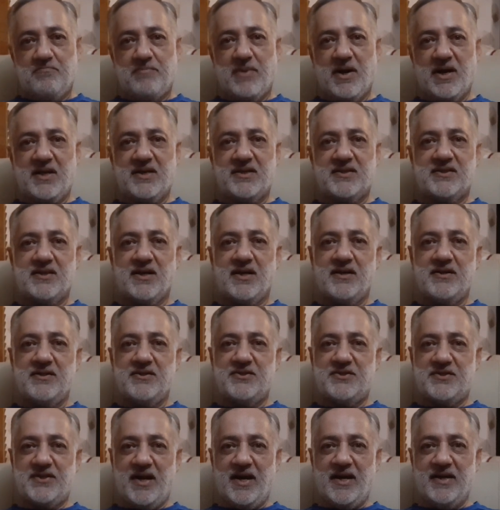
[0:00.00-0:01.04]
Pakistan
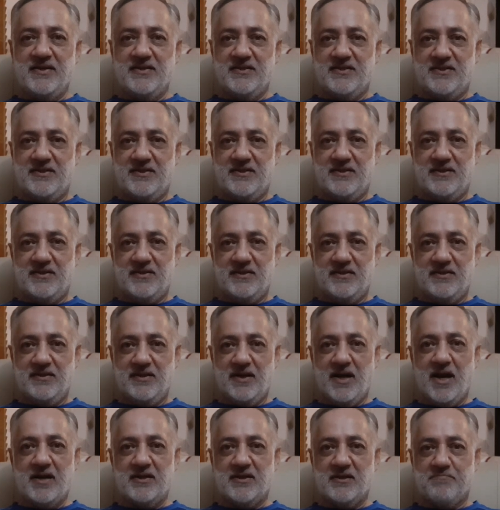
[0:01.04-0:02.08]
stands
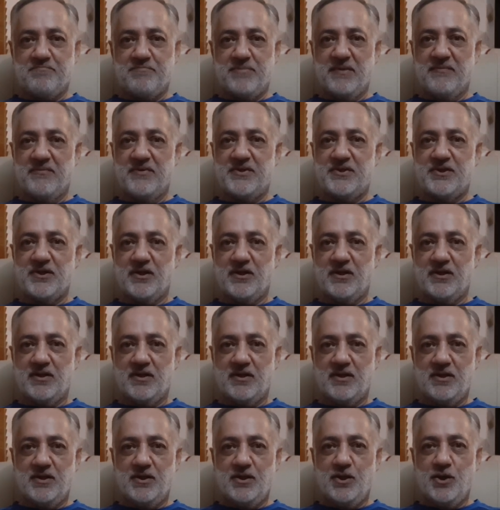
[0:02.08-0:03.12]
at a pivotal
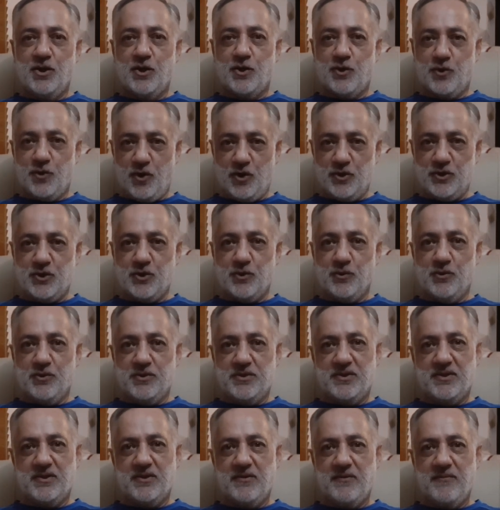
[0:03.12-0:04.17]

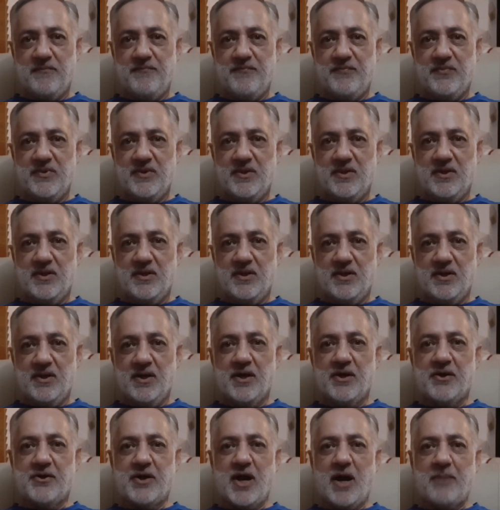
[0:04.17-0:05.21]
crossroads,
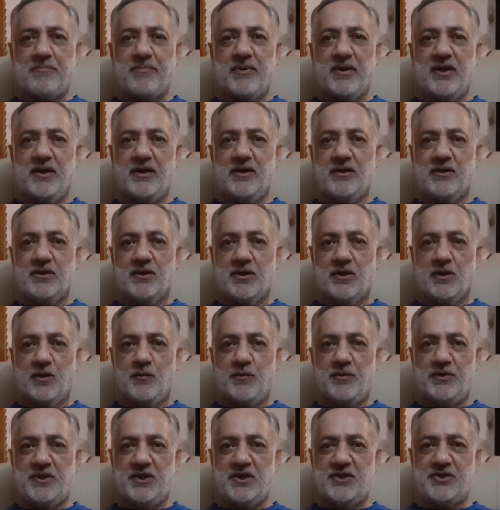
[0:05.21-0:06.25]
grappling
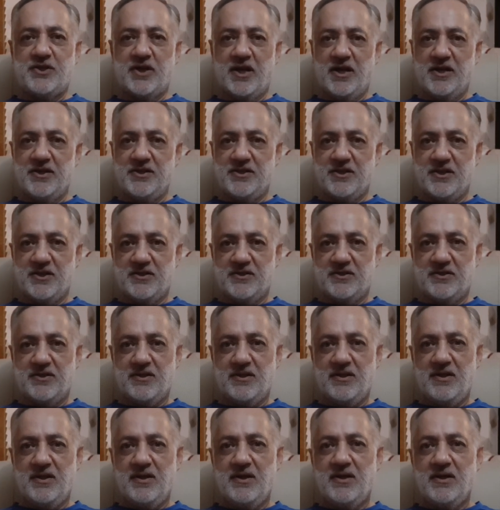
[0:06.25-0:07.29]
with the challenges
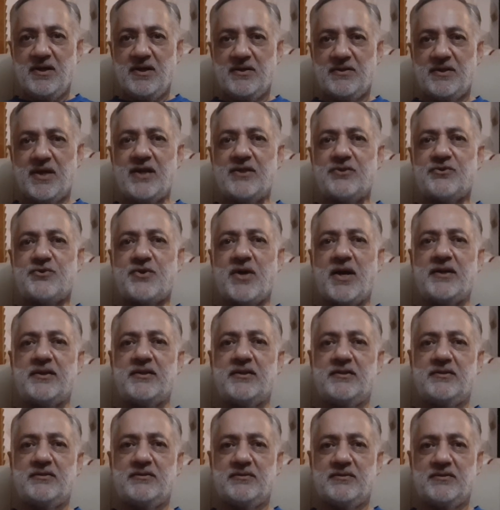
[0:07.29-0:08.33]
that
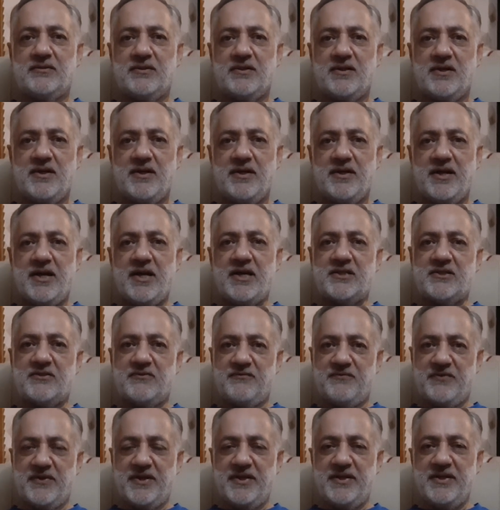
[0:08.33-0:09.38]
threaten its
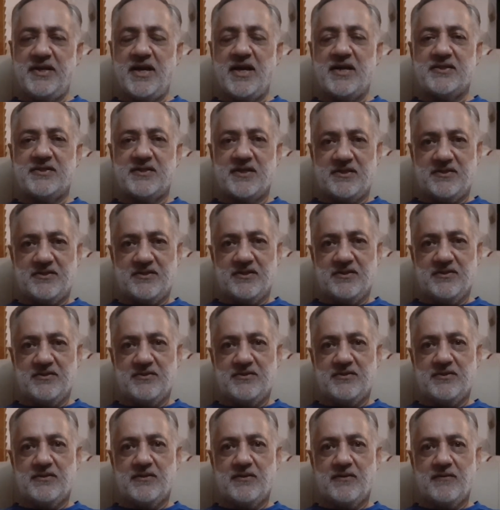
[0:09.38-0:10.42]
very
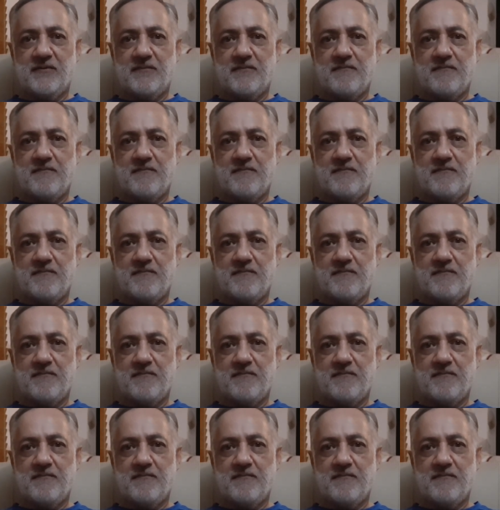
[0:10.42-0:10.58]
existence.